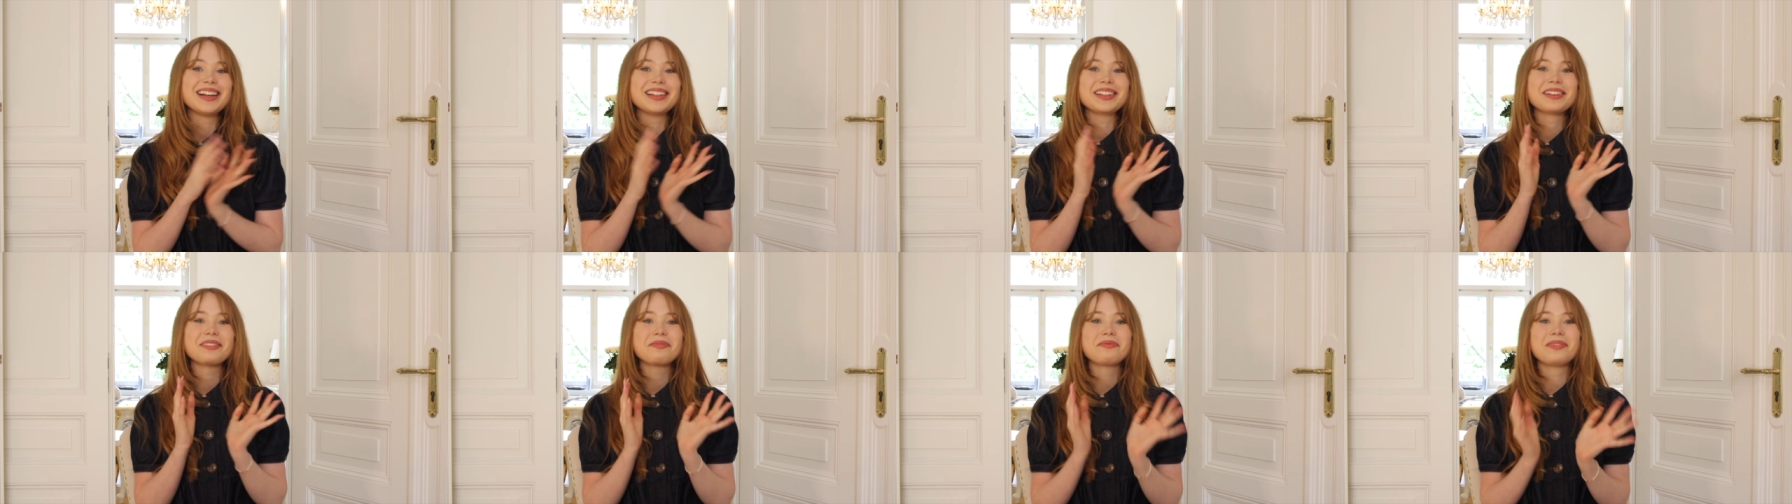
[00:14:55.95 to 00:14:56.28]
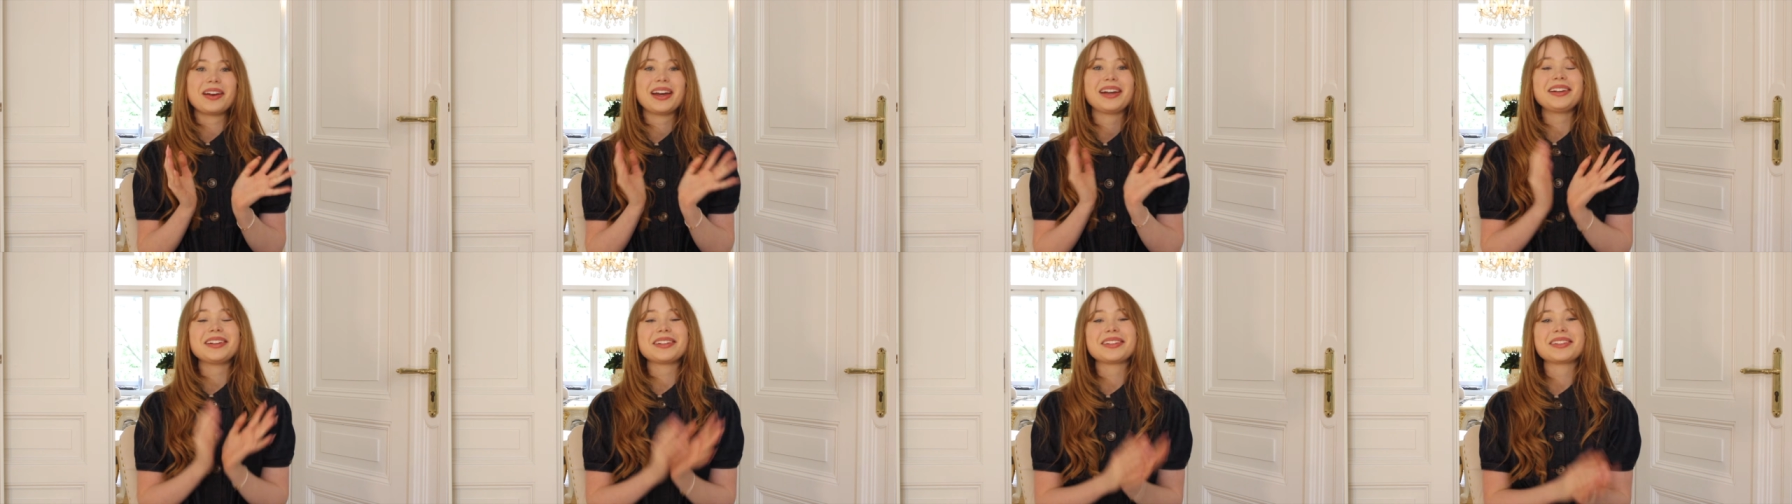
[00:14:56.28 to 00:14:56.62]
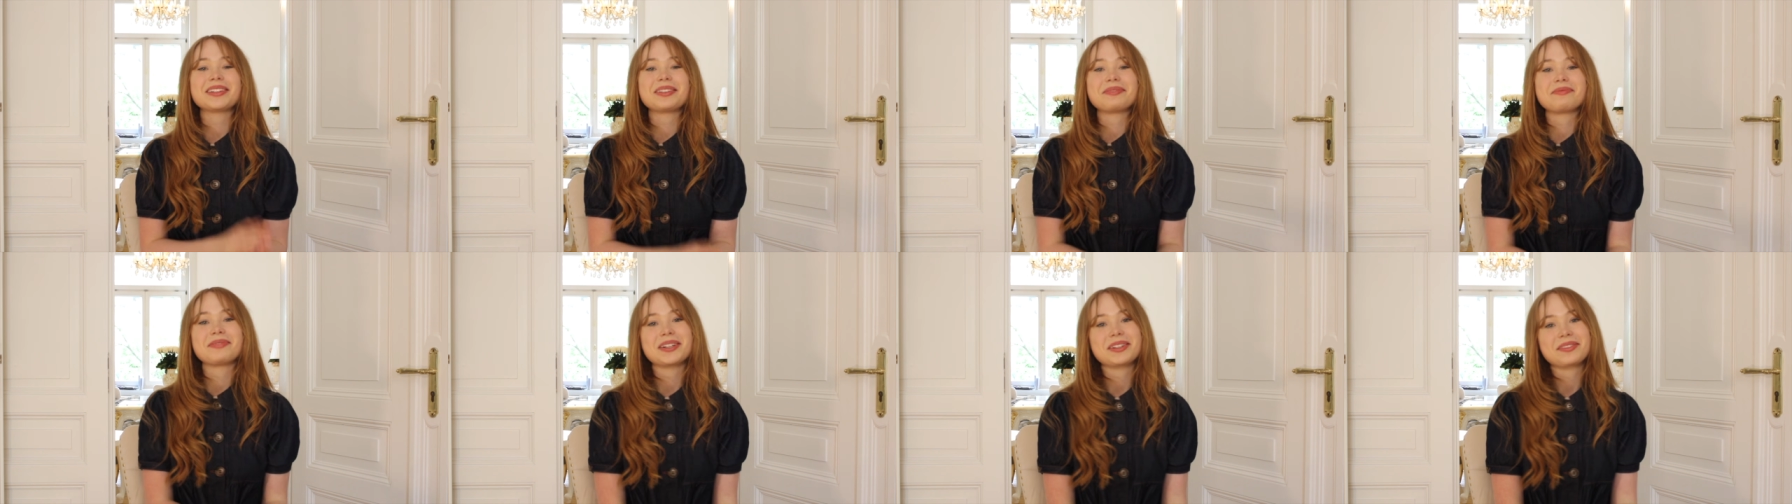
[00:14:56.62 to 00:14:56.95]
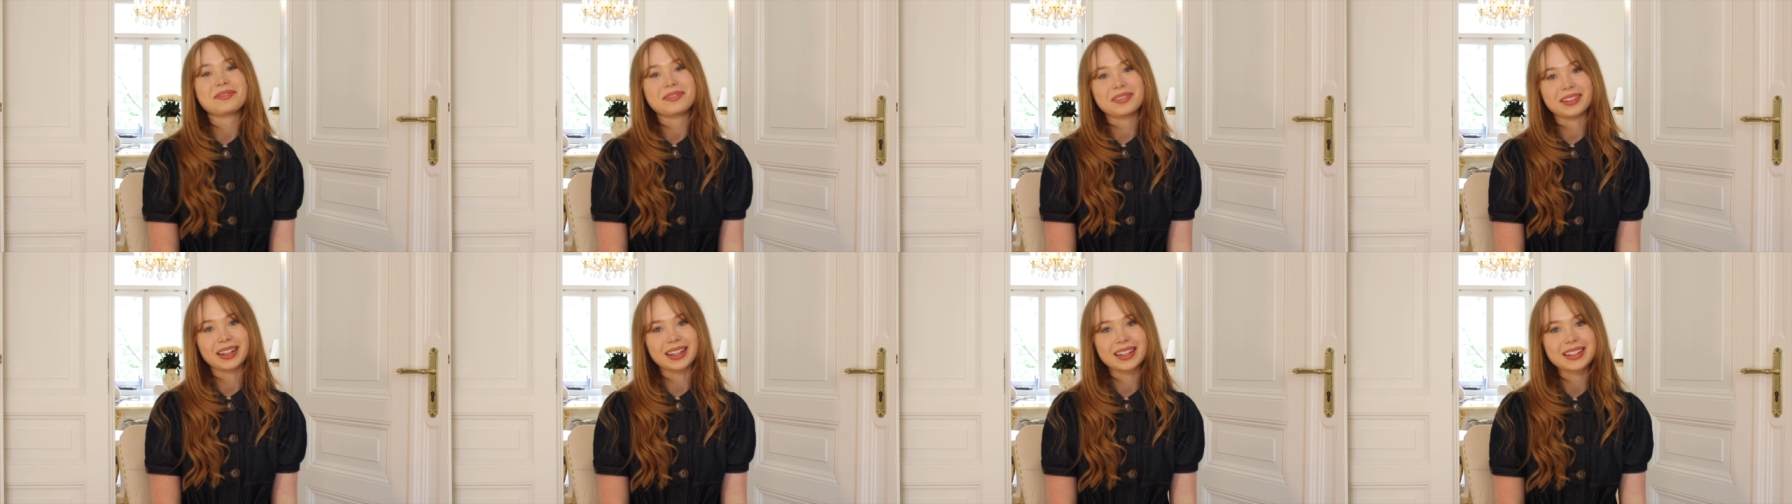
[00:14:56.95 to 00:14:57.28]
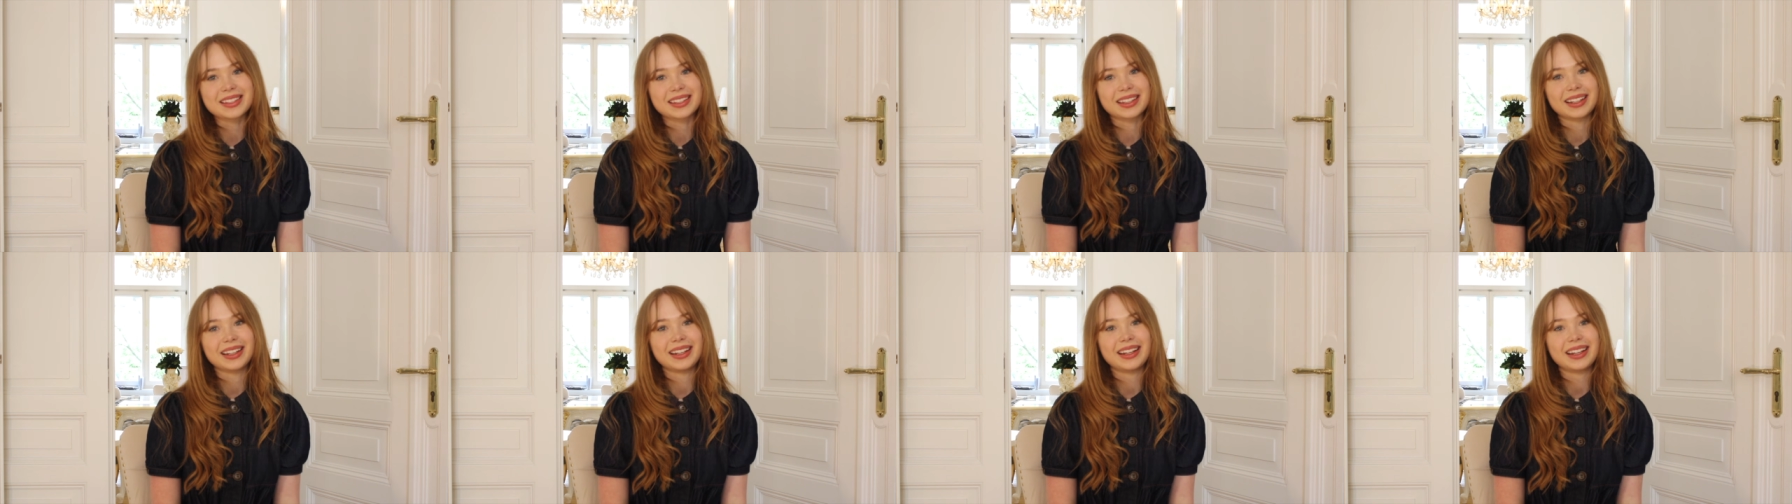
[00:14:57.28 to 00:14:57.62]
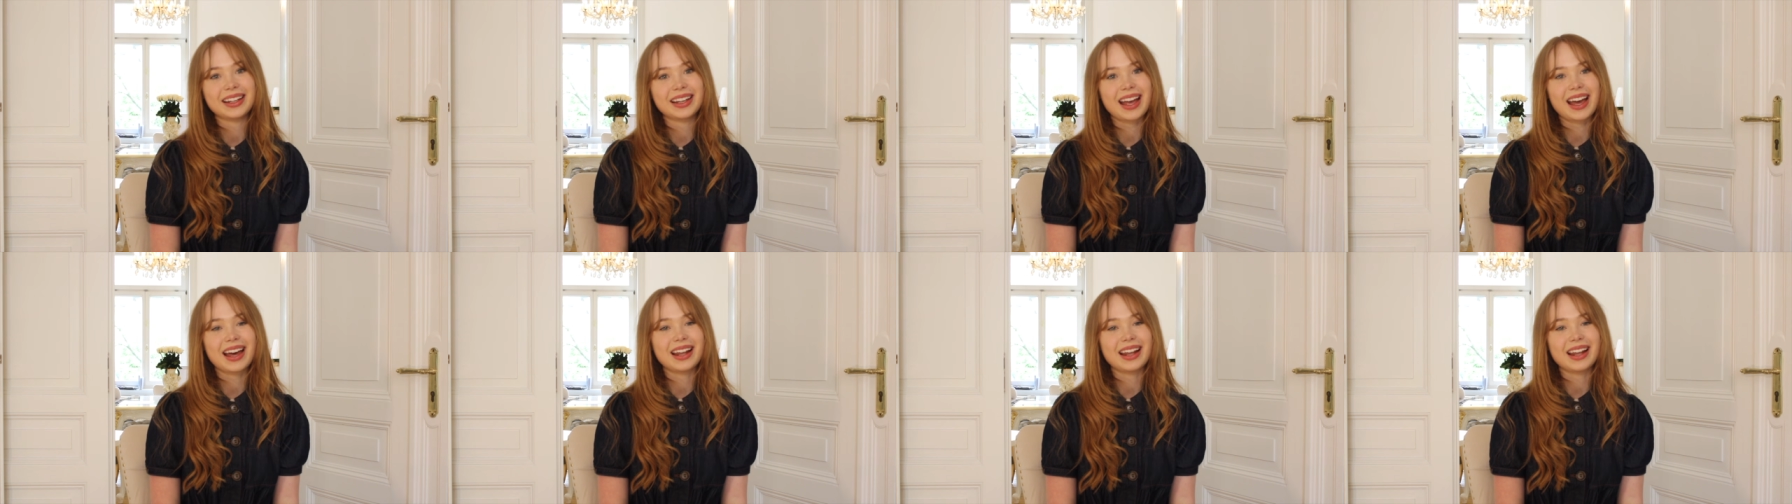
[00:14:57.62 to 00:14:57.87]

So thank you so much for listening,